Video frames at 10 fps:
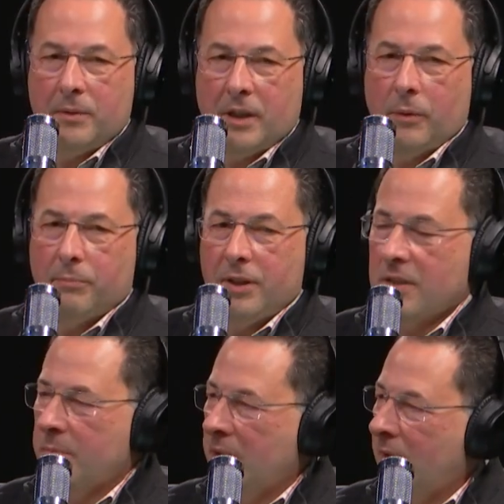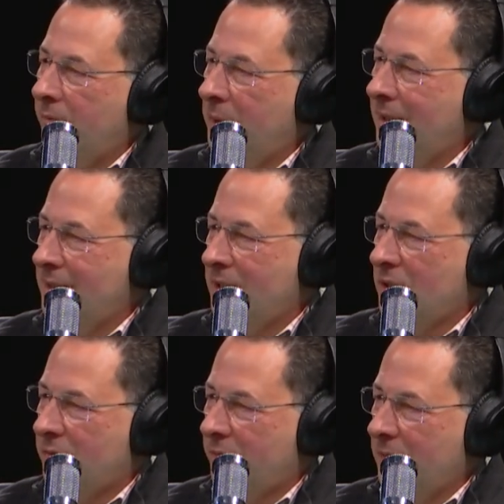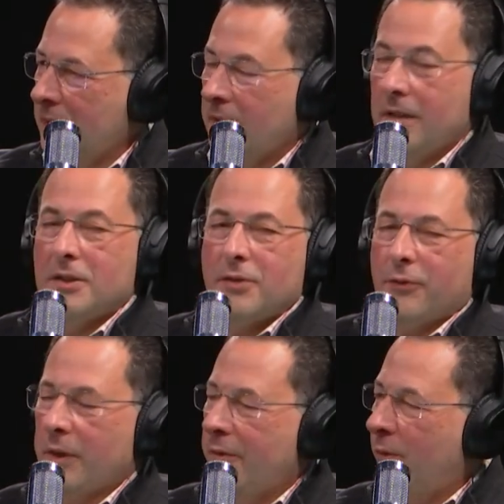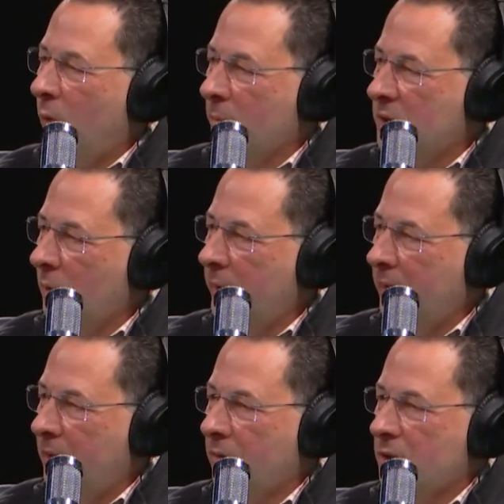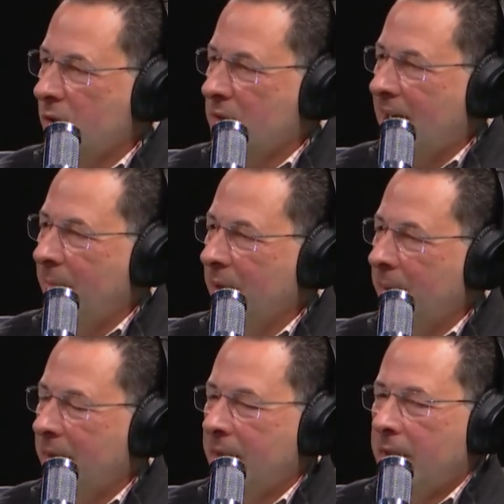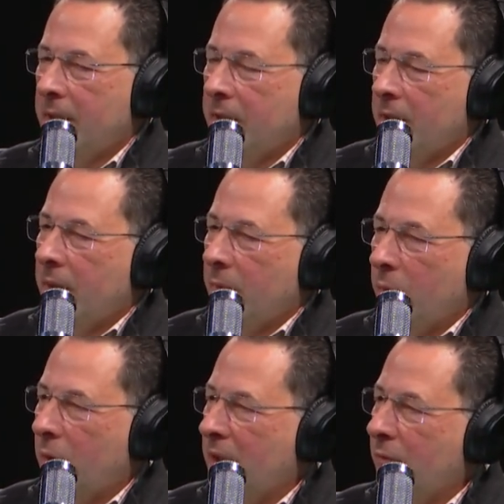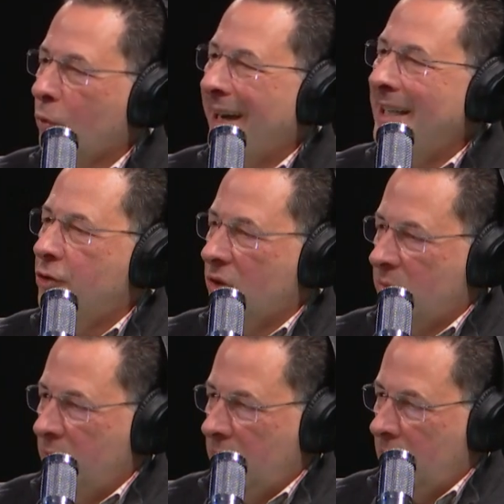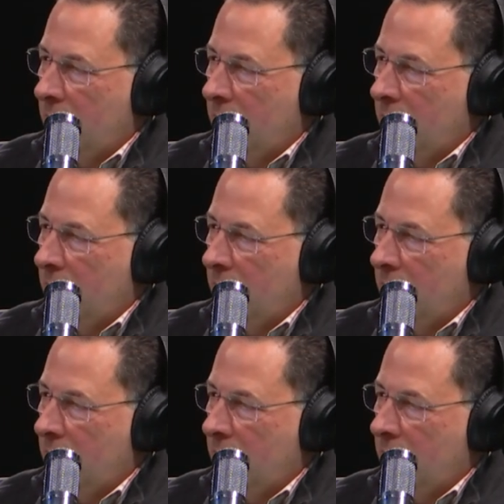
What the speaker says: Let me tell you what pisses me off. Because this is free form, so there is no time limit. What enrages me,